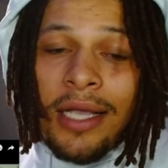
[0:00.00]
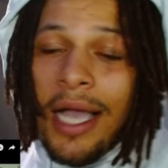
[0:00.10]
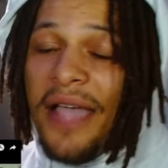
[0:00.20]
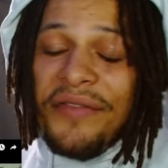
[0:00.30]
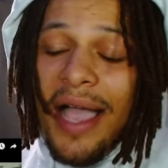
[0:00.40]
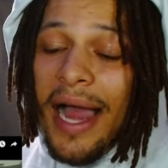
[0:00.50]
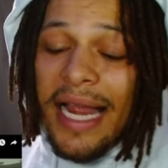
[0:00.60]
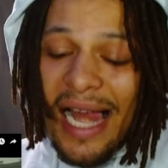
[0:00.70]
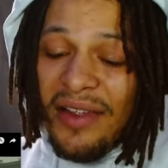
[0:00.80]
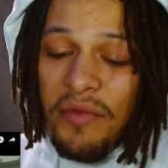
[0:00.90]
I have not. I
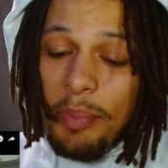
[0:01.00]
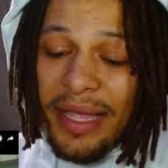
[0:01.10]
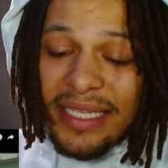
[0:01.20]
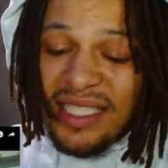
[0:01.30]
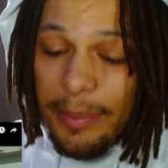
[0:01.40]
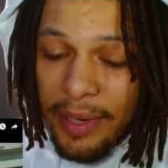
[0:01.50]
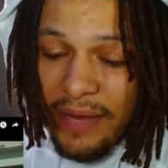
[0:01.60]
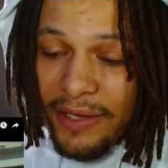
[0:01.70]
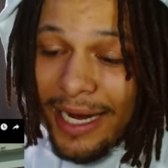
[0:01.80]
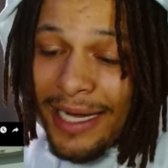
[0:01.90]
didn't, I didn't even play a snippet of
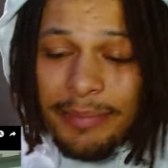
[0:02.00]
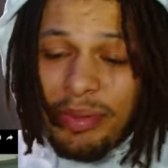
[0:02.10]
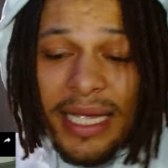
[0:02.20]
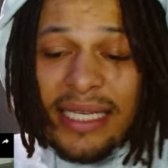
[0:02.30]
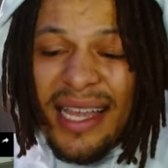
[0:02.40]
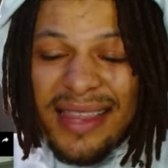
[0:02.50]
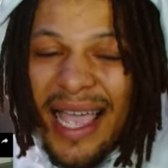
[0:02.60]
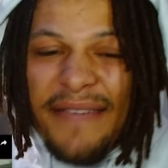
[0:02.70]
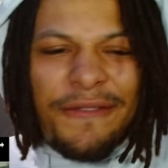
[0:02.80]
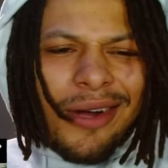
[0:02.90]
it. I didn't play nothing. I
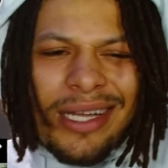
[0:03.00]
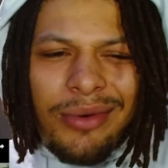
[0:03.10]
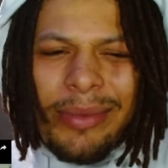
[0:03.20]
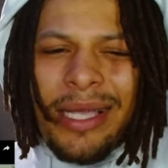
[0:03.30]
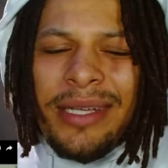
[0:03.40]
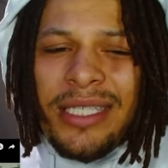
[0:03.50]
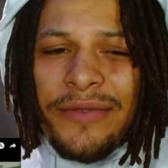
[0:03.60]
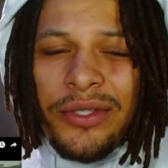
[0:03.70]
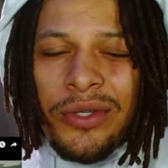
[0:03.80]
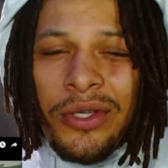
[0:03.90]
have no idea what I'm getting myself
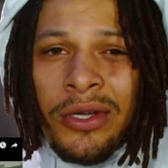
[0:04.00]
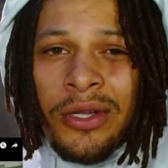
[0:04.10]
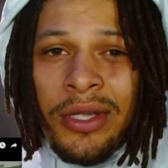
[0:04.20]
into, y'all.